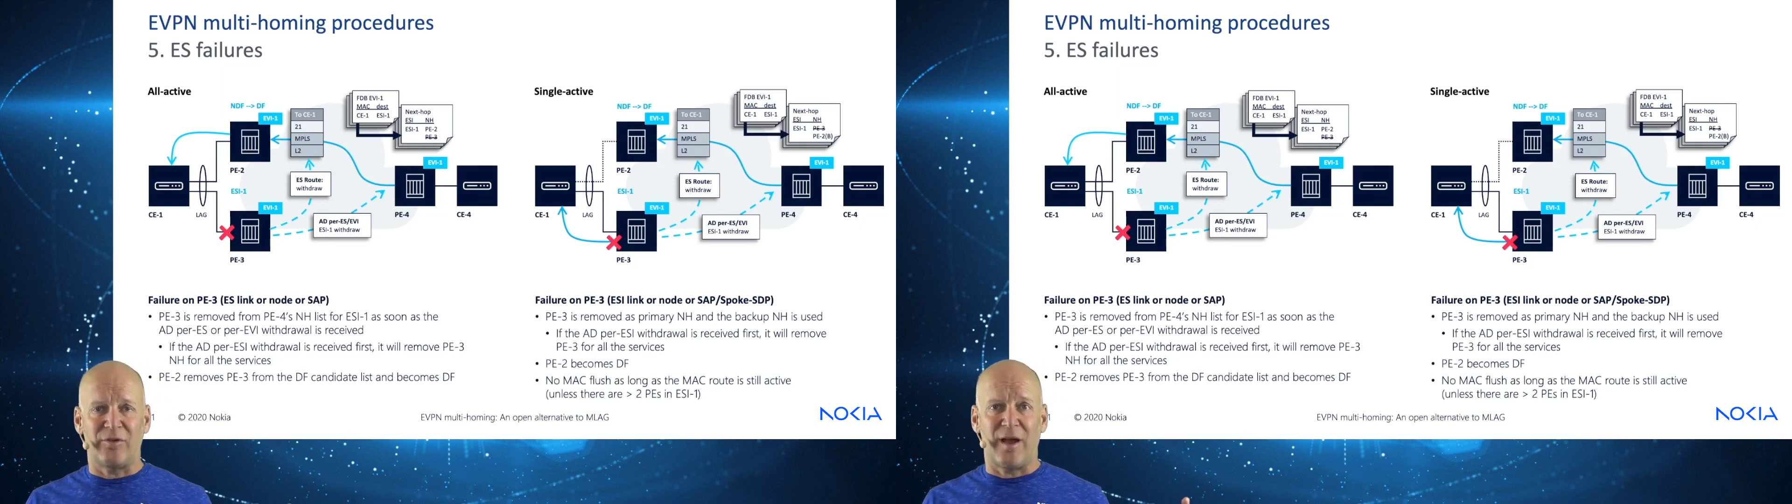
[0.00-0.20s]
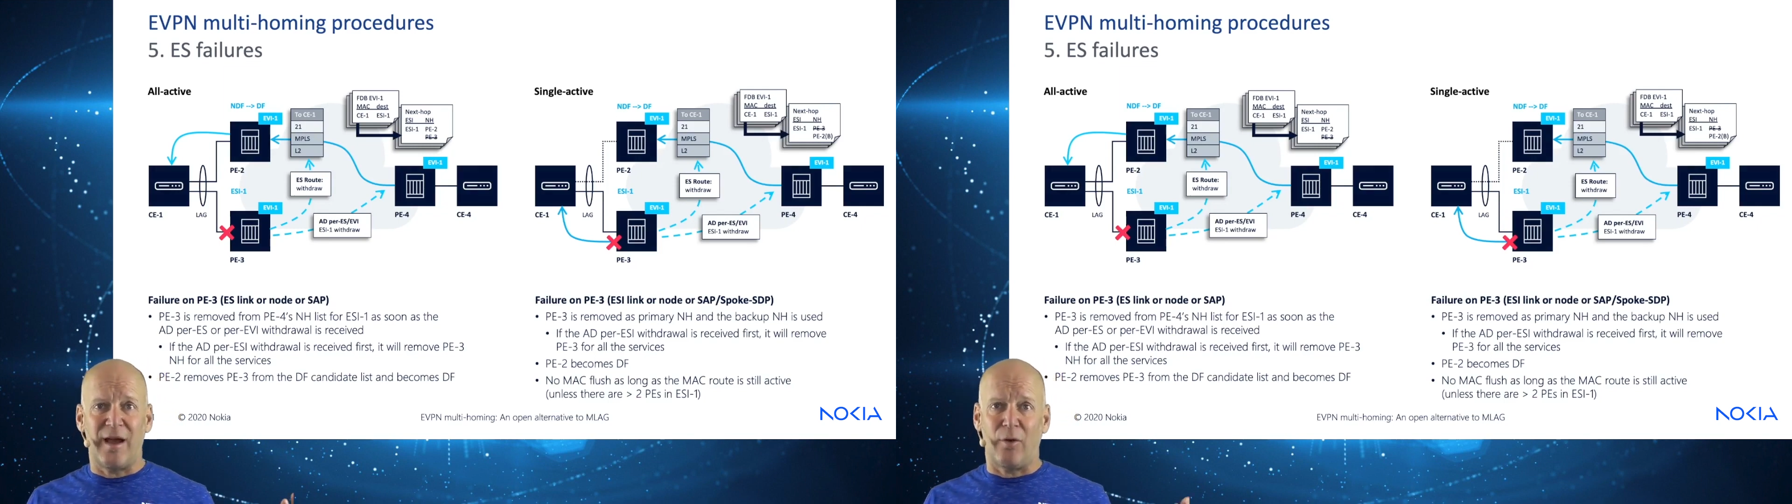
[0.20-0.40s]

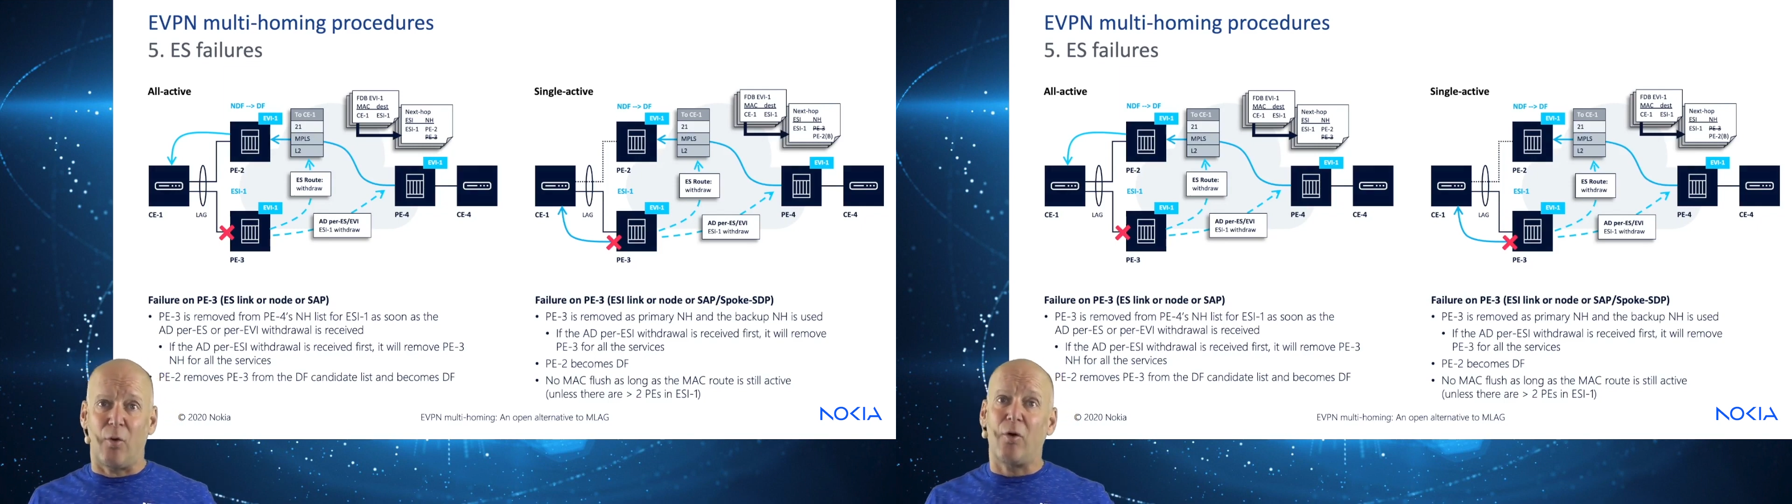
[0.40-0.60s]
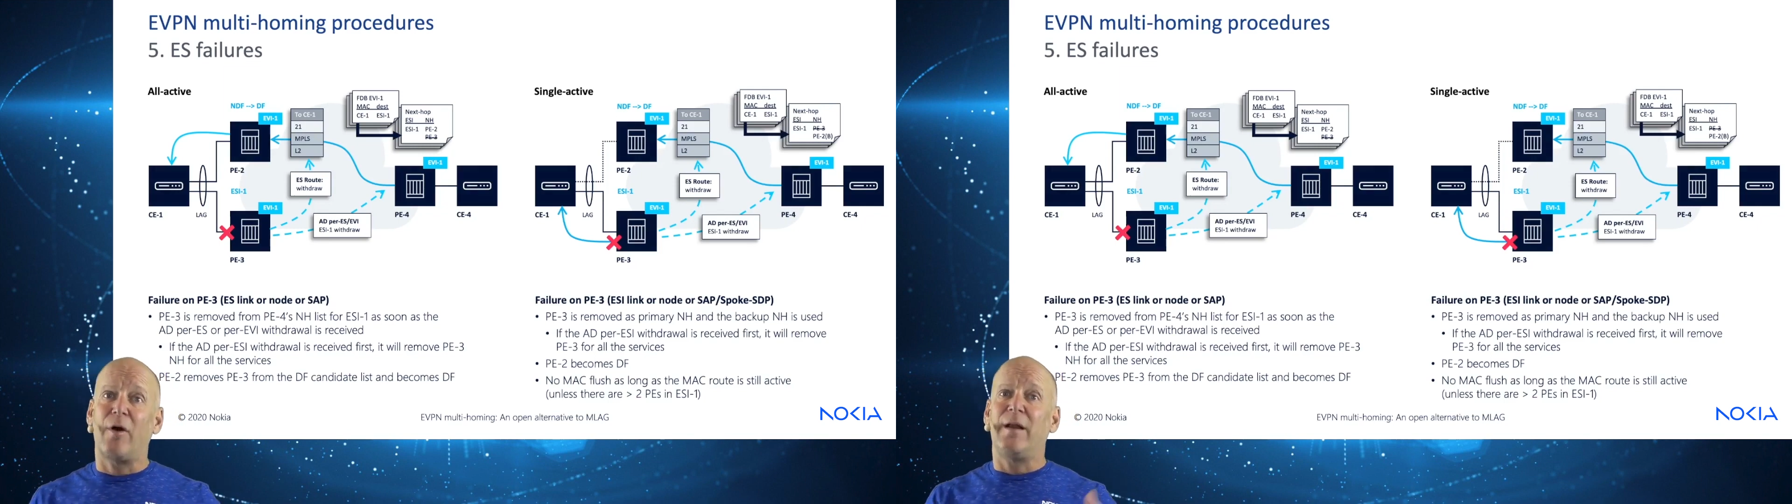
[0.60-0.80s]
side
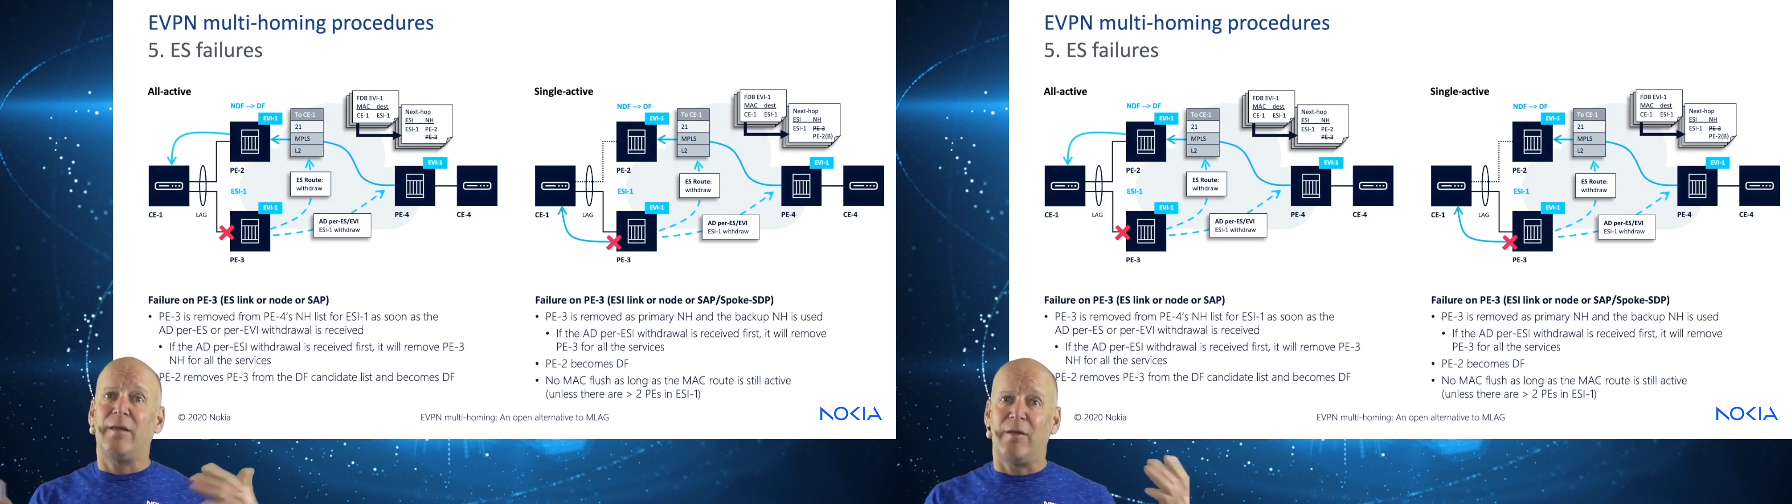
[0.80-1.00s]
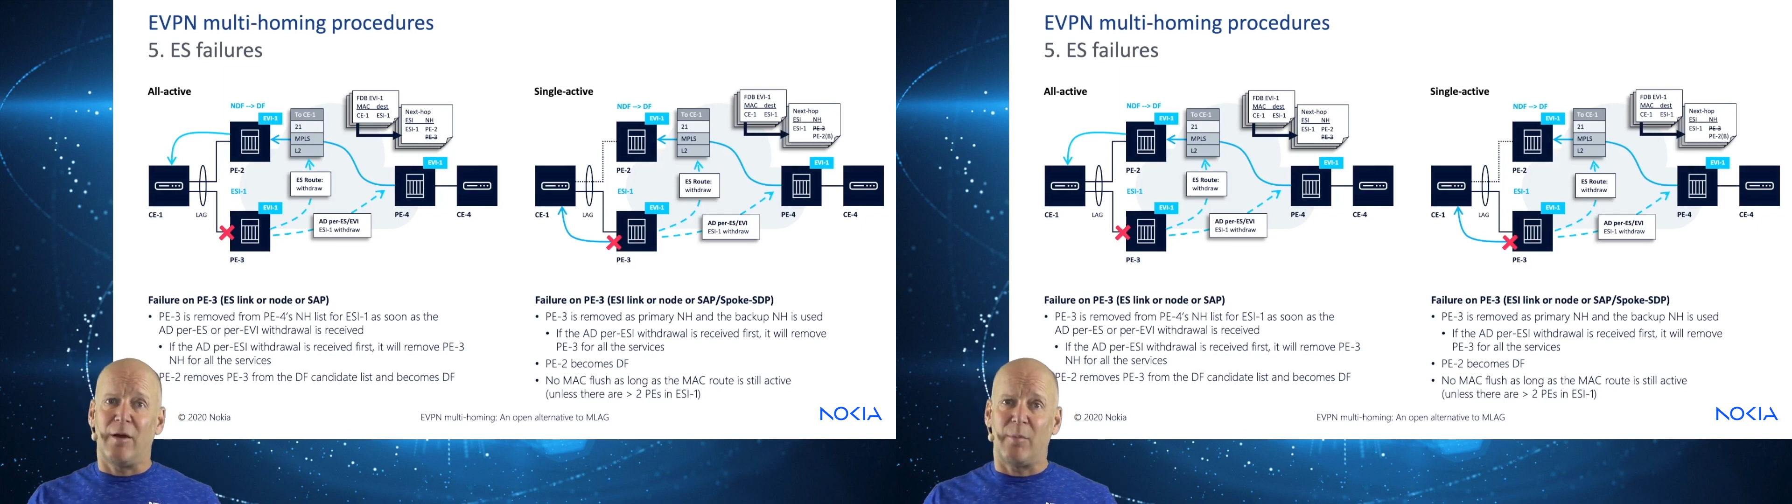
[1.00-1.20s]
or
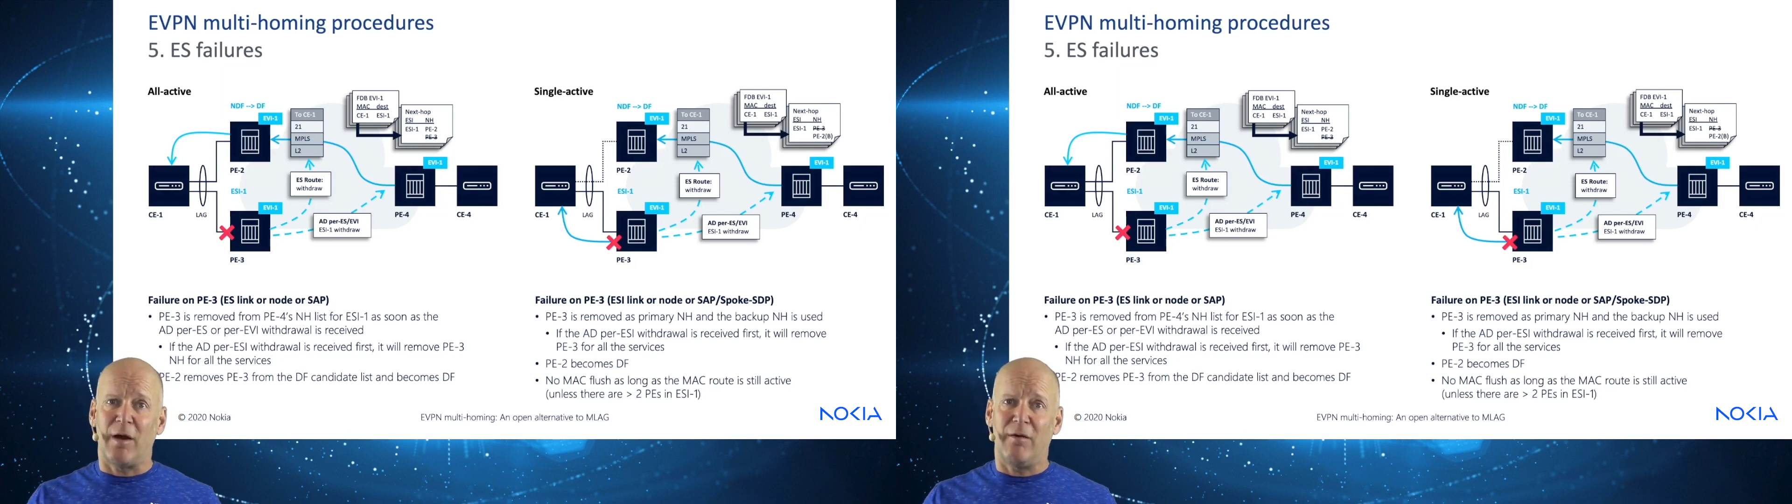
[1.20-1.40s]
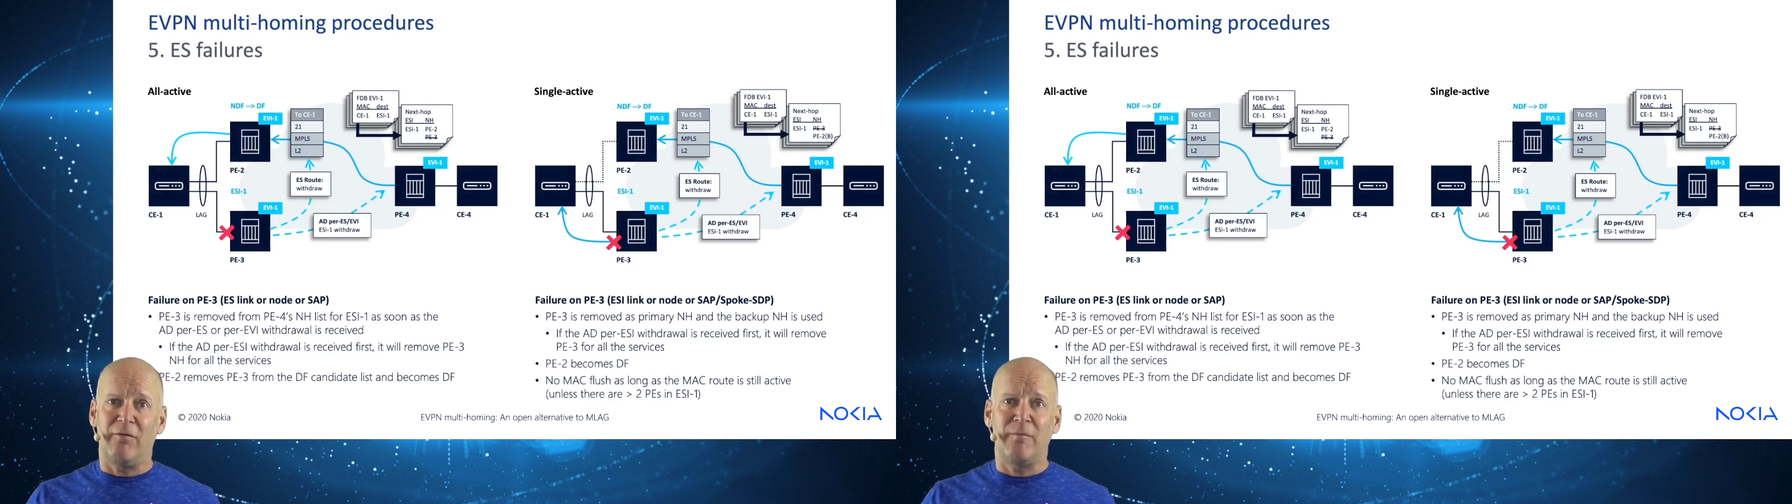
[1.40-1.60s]
any of the
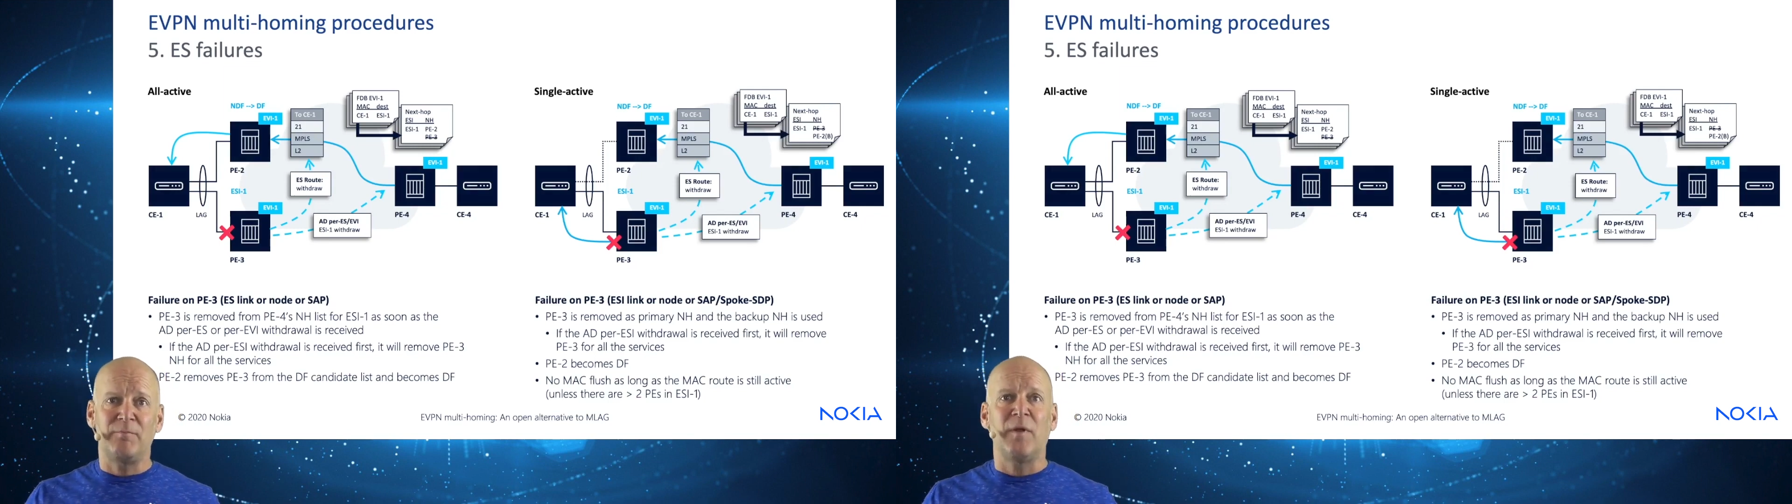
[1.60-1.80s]
above